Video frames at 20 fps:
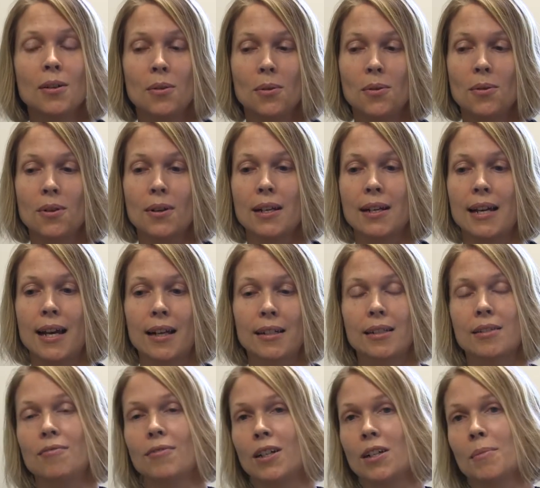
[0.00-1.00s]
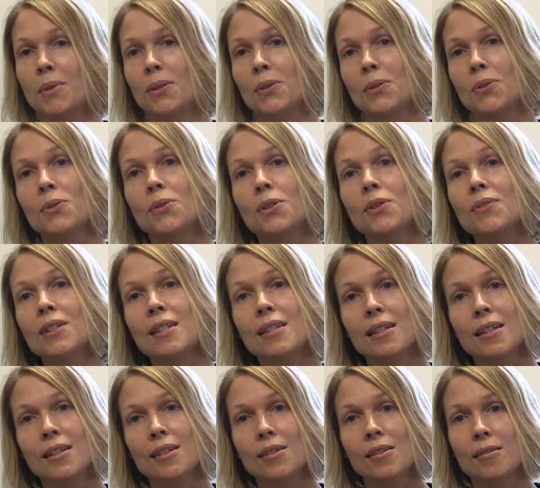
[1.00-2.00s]
or enact environmental
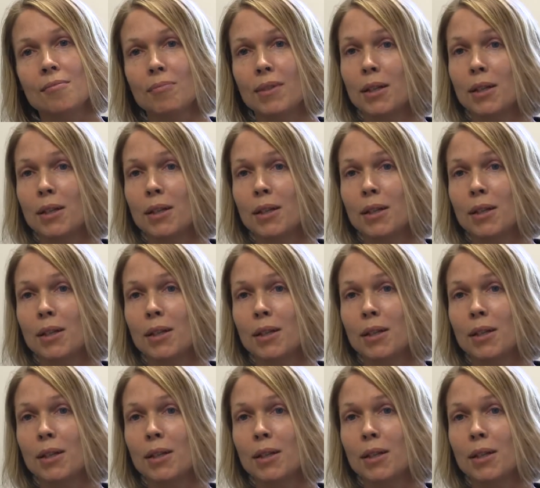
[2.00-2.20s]
services,